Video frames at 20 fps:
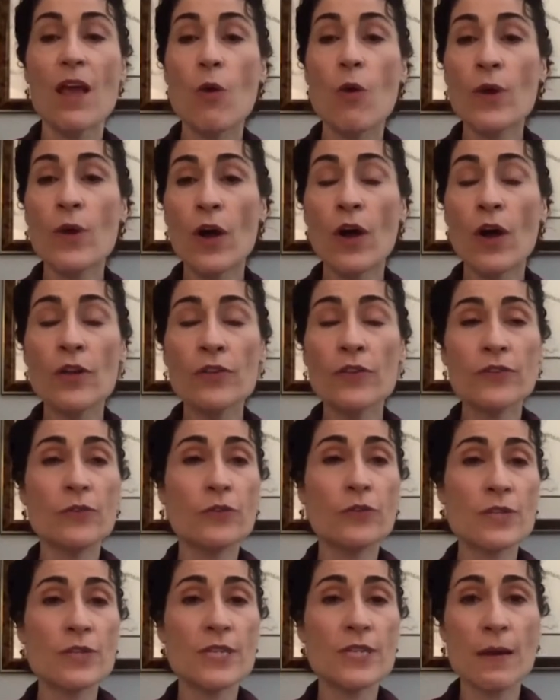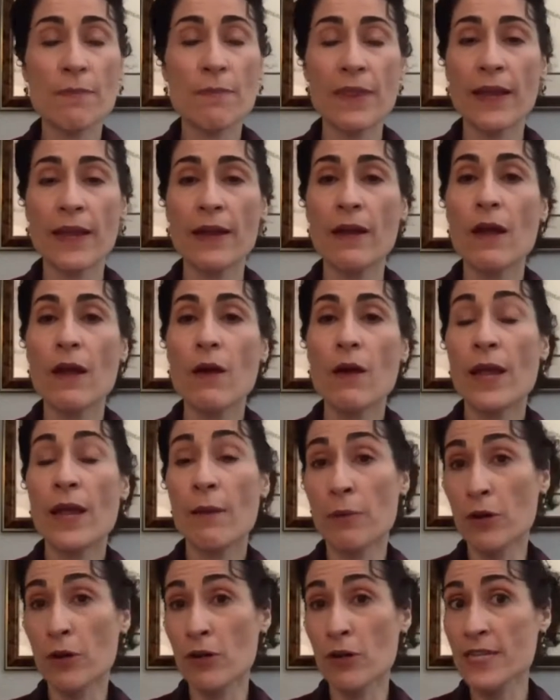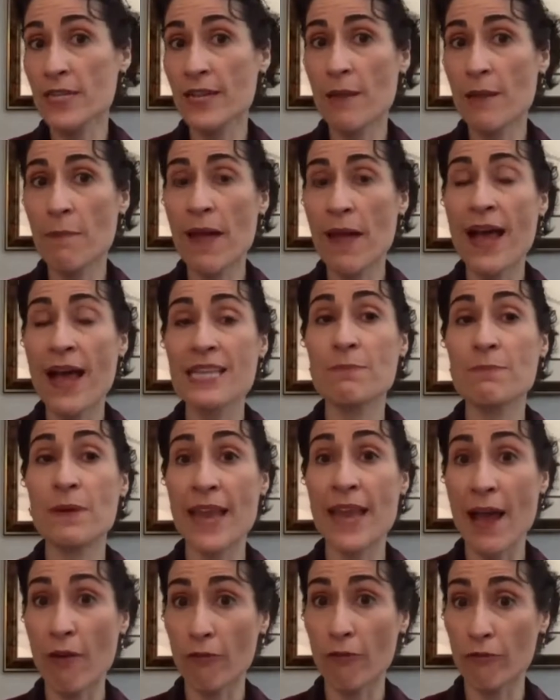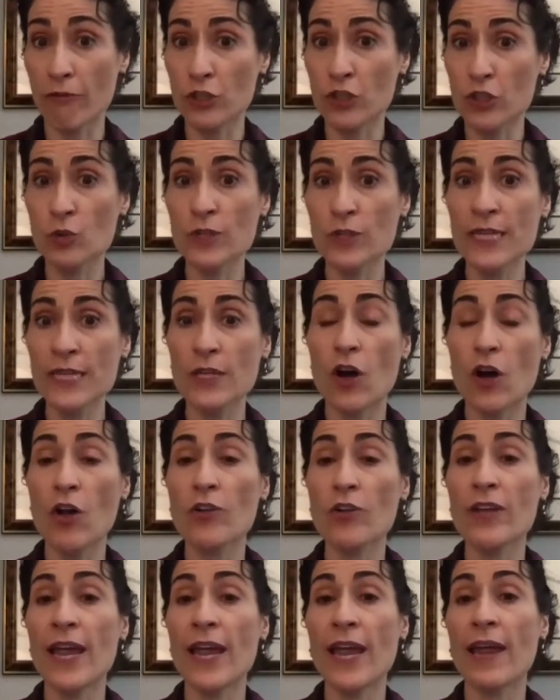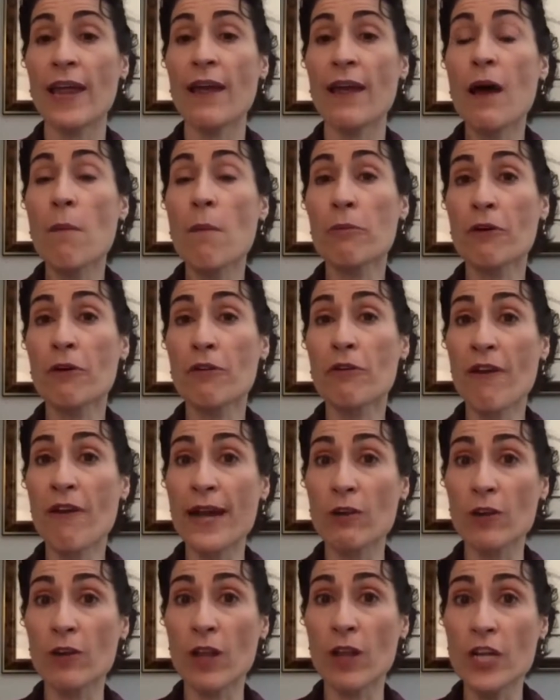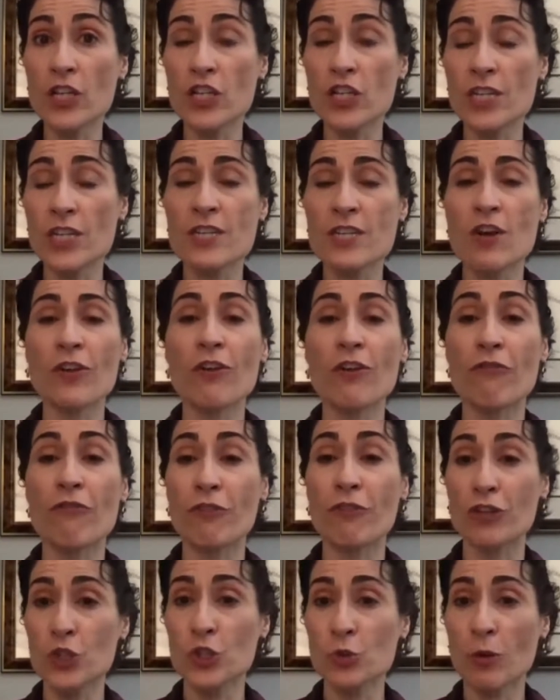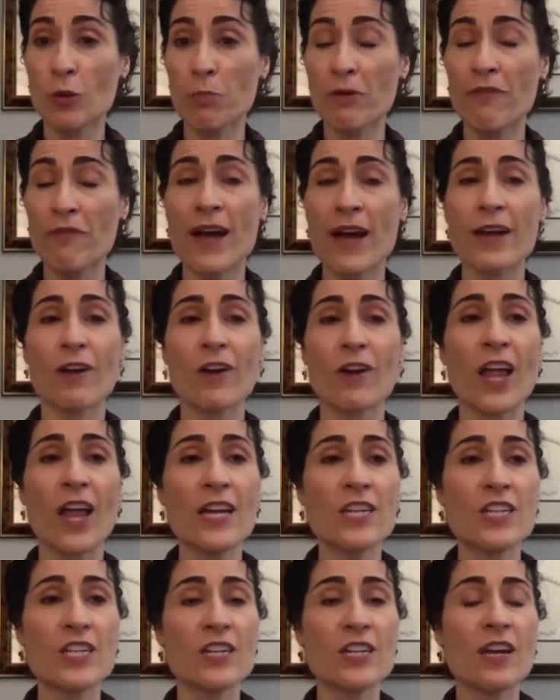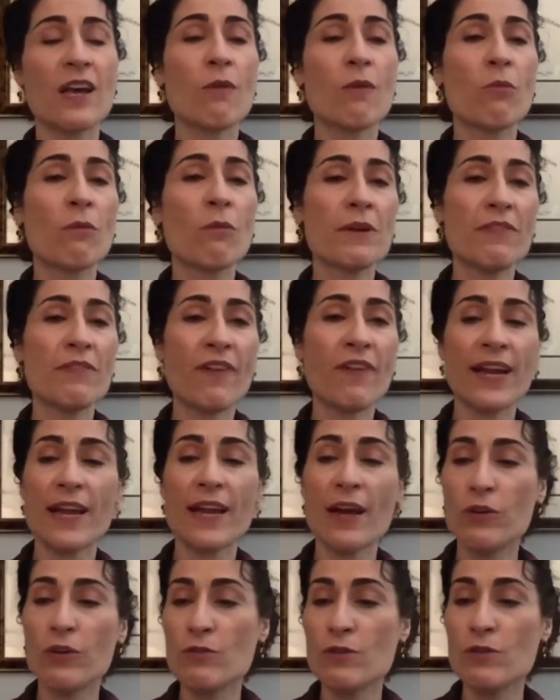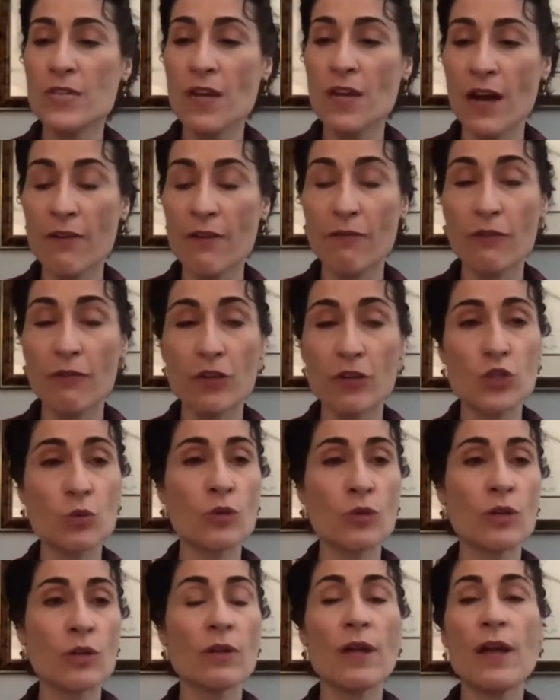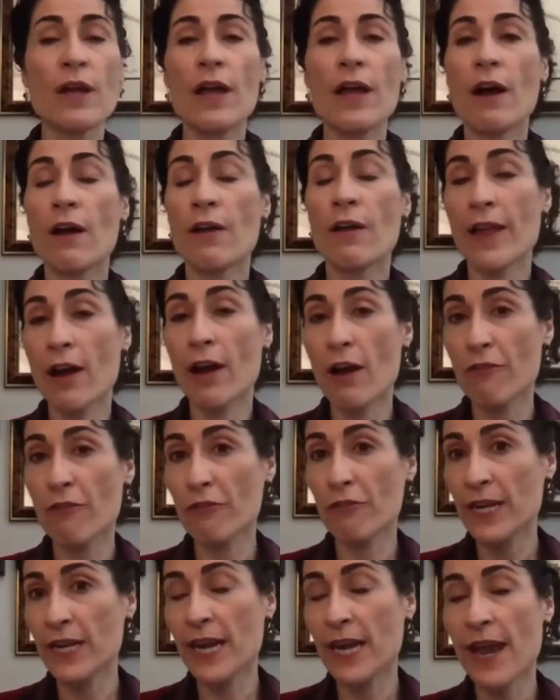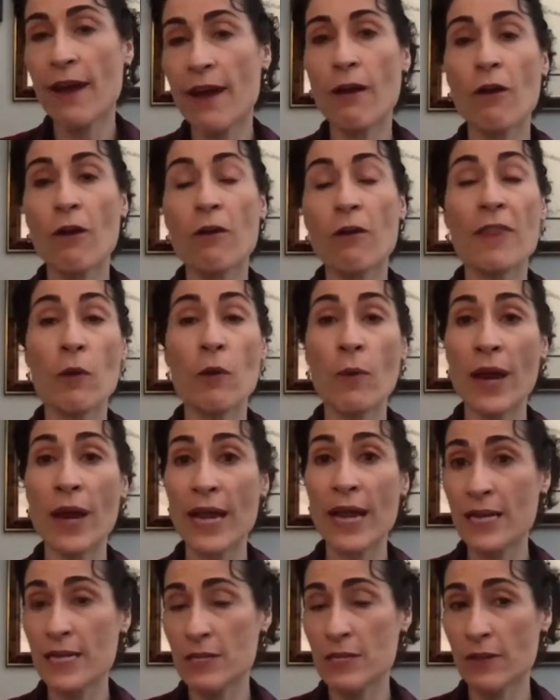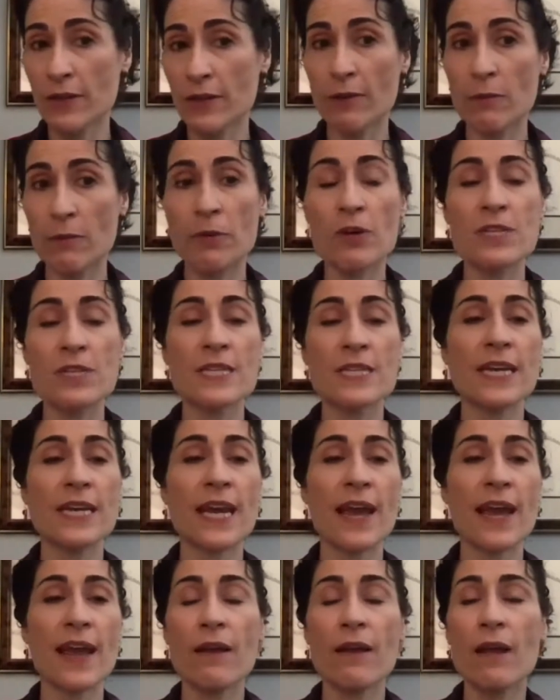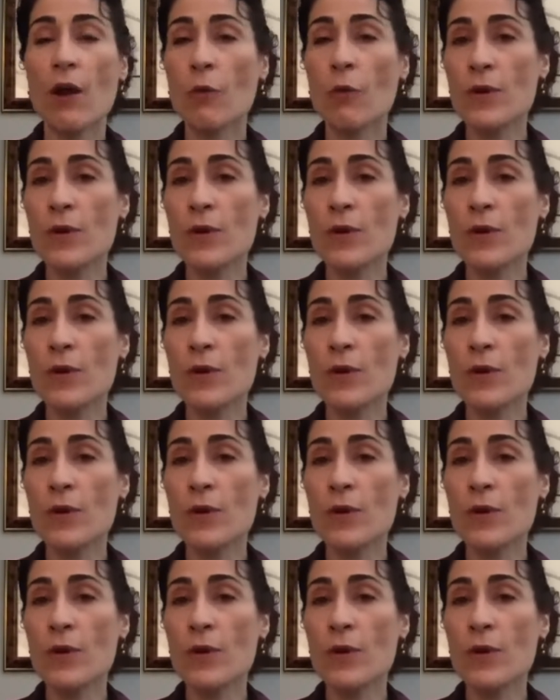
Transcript: We also do something in person in the past, but now virtually, called a provider lunch. It's called a virtual provider lunch, where we find out who's gone virtual. Are they offering care? Are they waiting until they're in person again?